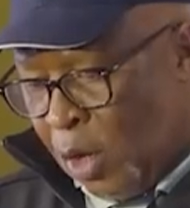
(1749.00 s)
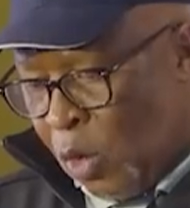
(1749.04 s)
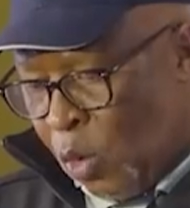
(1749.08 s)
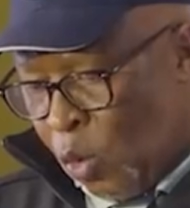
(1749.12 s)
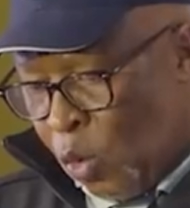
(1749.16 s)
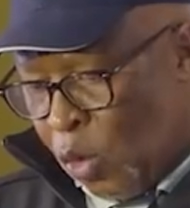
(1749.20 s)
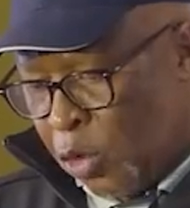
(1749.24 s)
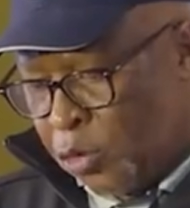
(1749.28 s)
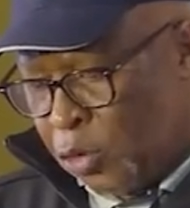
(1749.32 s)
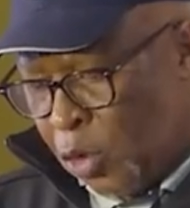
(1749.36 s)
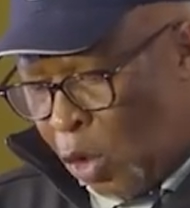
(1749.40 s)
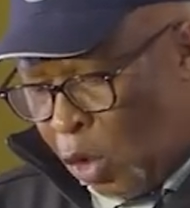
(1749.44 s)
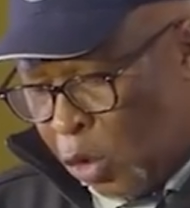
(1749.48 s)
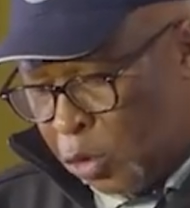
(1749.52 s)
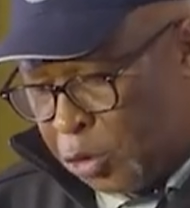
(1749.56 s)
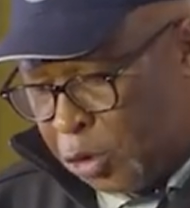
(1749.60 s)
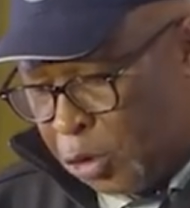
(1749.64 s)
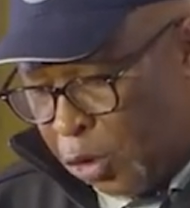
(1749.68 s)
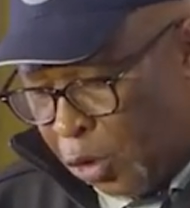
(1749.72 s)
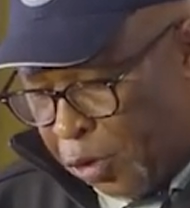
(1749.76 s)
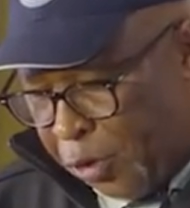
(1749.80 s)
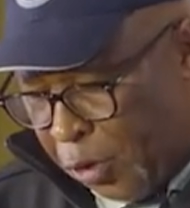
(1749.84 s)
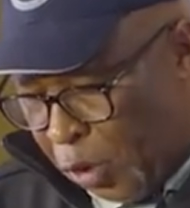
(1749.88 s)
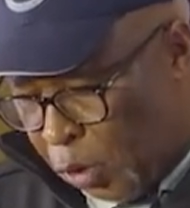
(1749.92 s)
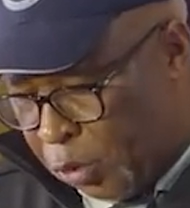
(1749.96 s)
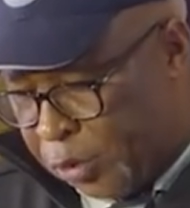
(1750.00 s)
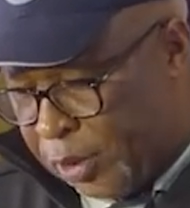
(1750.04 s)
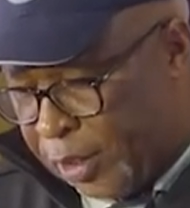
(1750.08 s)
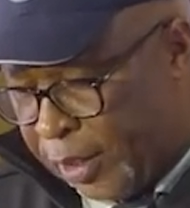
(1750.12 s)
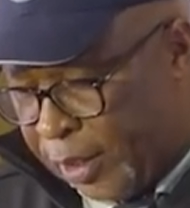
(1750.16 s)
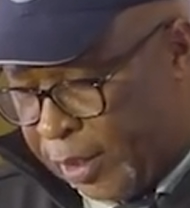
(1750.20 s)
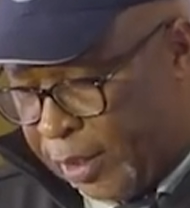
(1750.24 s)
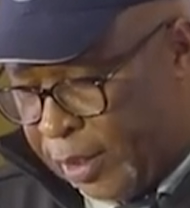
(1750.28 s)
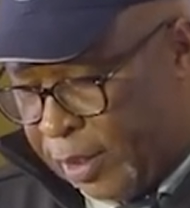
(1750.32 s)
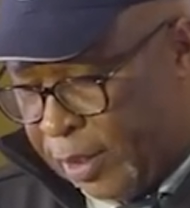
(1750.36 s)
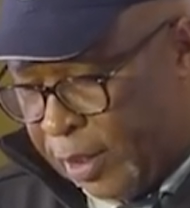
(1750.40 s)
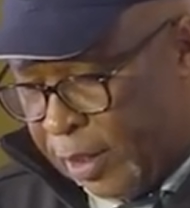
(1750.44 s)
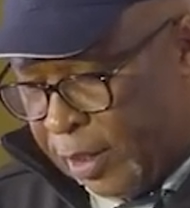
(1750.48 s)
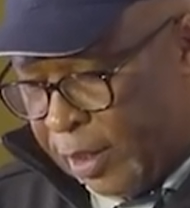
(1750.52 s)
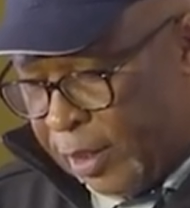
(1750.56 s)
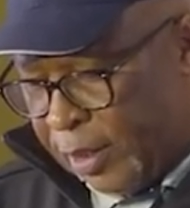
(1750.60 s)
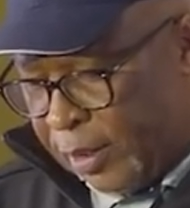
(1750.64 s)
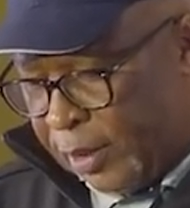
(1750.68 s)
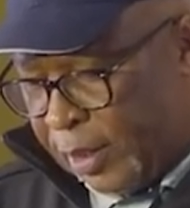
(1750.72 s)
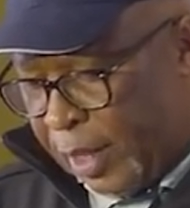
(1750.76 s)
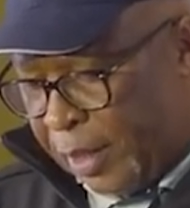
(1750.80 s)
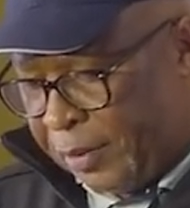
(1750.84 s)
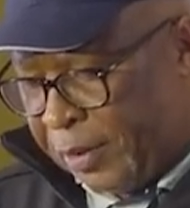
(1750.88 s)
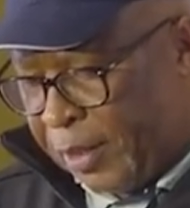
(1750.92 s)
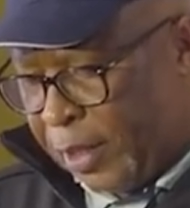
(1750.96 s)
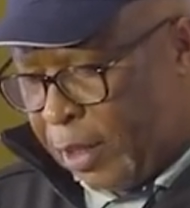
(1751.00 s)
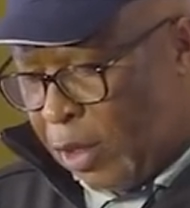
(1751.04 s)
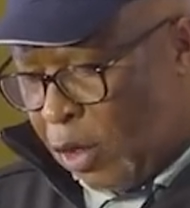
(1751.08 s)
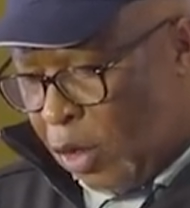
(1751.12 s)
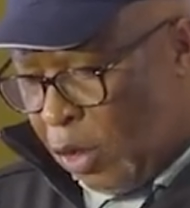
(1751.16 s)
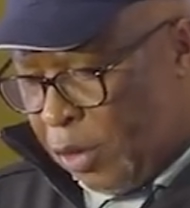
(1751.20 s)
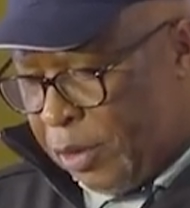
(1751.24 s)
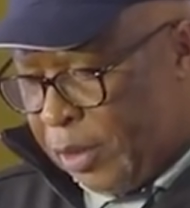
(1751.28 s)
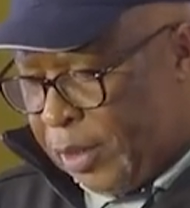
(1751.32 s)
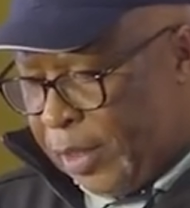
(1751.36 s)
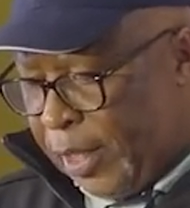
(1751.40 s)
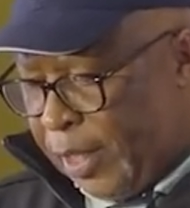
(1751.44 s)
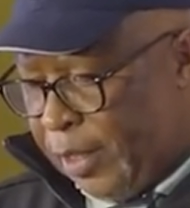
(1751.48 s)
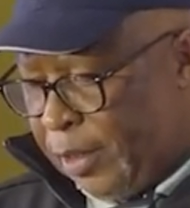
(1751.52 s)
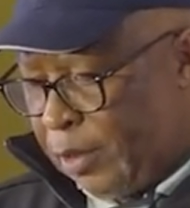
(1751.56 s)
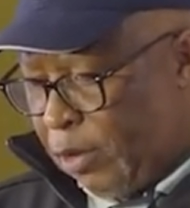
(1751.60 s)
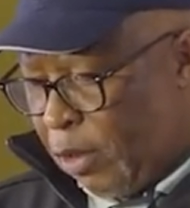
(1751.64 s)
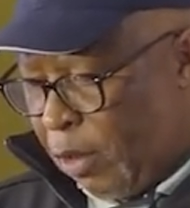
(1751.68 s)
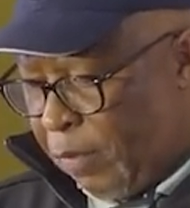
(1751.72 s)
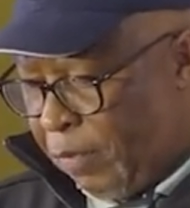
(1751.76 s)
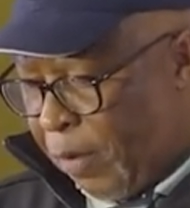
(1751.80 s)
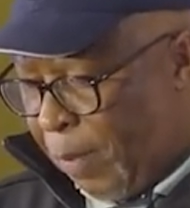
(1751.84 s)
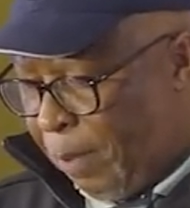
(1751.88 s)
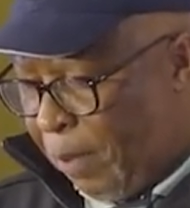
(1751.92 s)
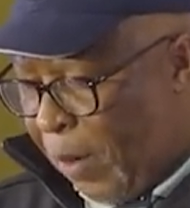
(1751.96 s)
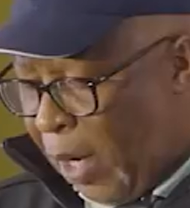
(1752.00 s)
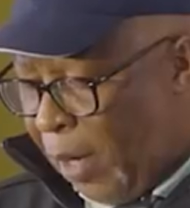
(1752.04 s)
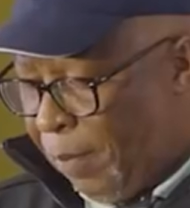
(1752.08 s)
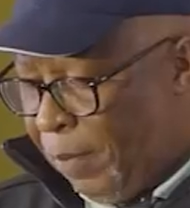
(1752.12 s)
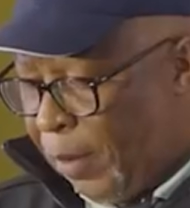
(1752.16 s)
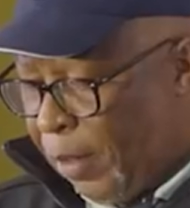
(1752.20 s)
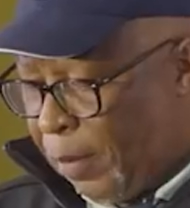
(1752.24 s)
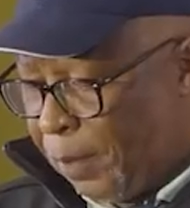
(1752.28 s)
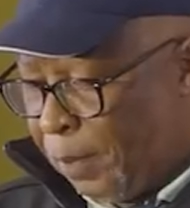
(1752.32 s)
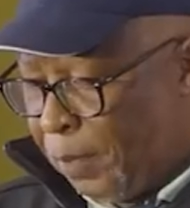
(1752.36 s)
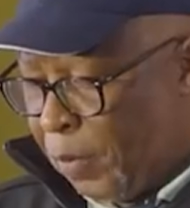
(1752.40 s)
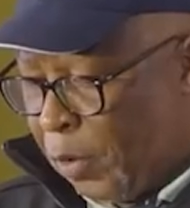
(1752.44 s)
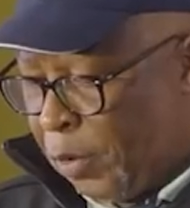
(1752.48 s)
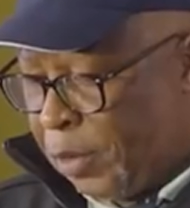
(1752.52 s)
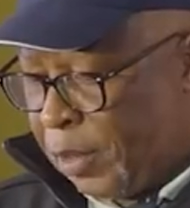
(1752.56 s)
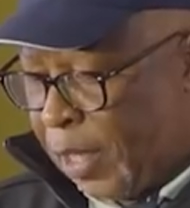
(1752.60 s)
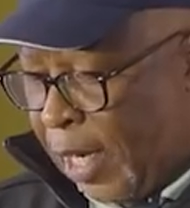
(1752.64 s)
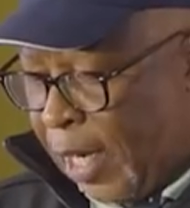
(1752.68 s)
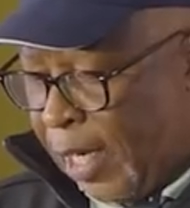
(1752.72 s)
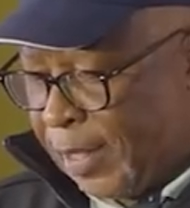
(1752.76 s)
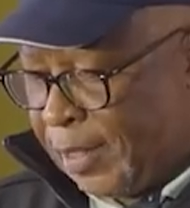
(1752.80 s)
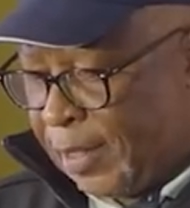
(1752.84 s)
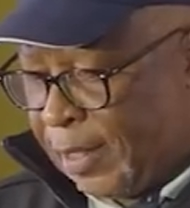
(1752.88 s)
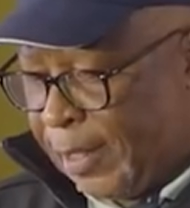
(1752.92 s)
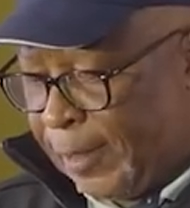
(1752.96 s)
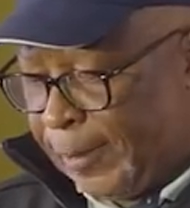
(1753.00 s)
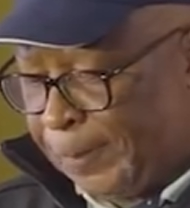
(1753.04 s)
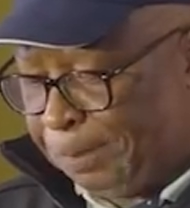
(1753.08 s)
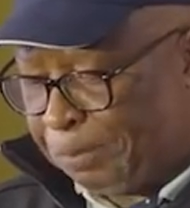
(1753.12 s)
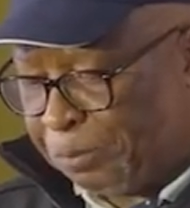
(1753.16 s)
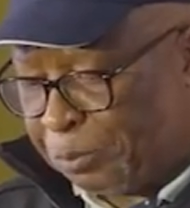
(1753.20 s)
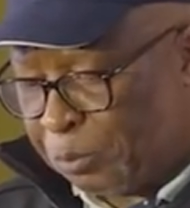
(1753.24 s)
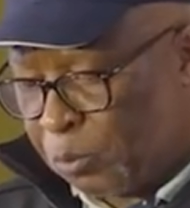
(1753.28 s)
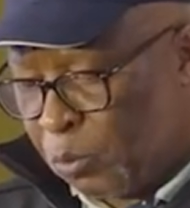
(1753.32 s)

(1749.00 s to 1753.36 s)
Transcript: was also noted that the content of the public broadcaster